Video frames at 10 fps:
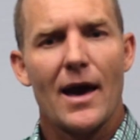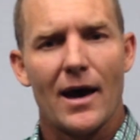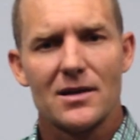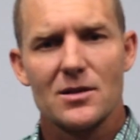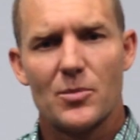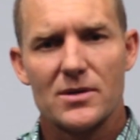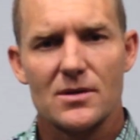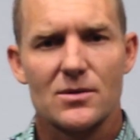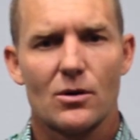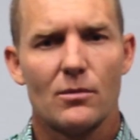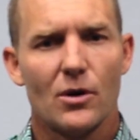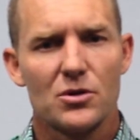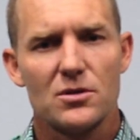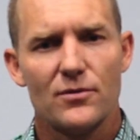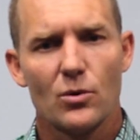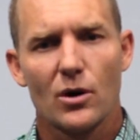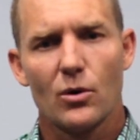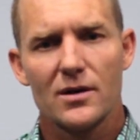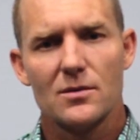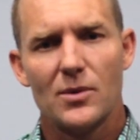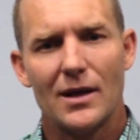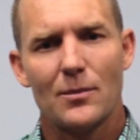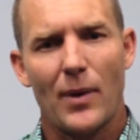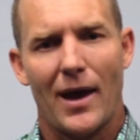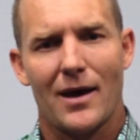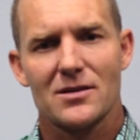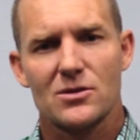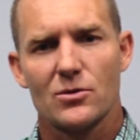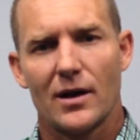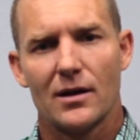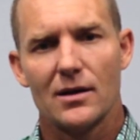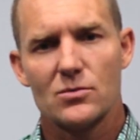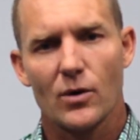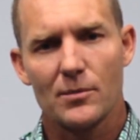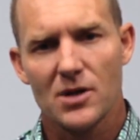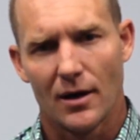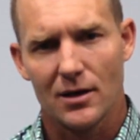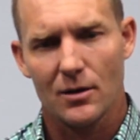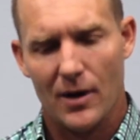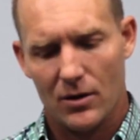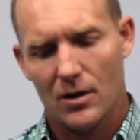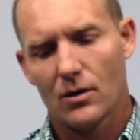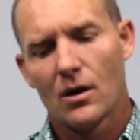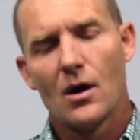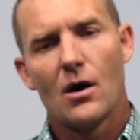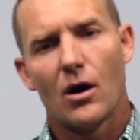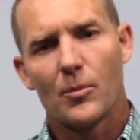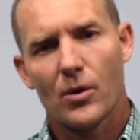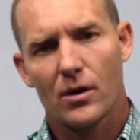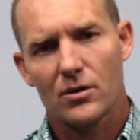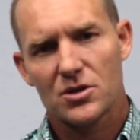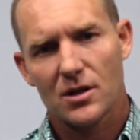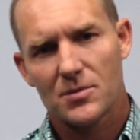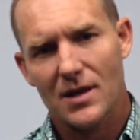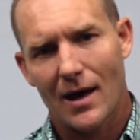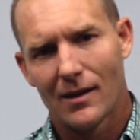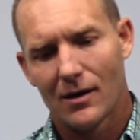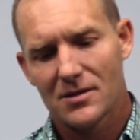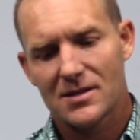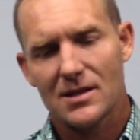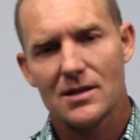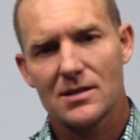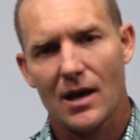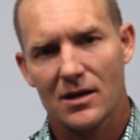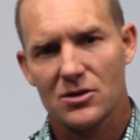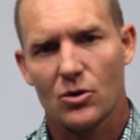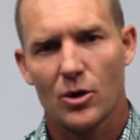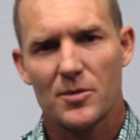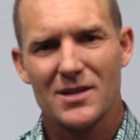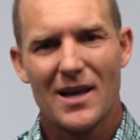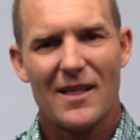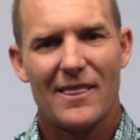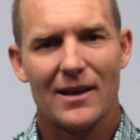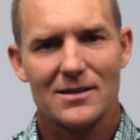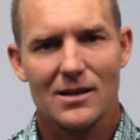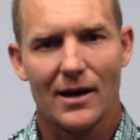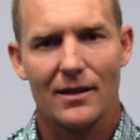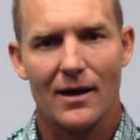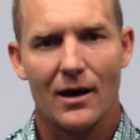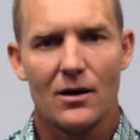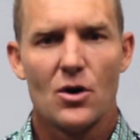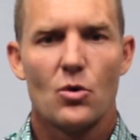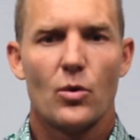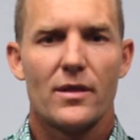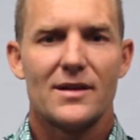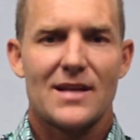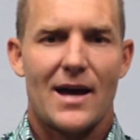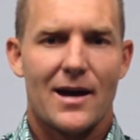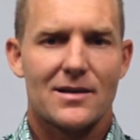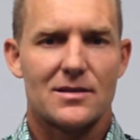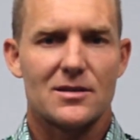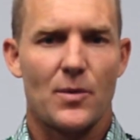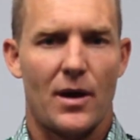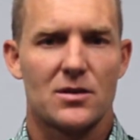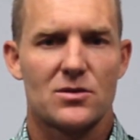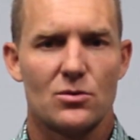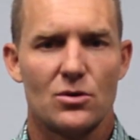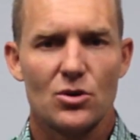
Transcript: As a business owner, most of you are going to be in pass-through entities. What I'm talking about here are partnerships, LLCs, S-corps, things like that, where the taxes pass through to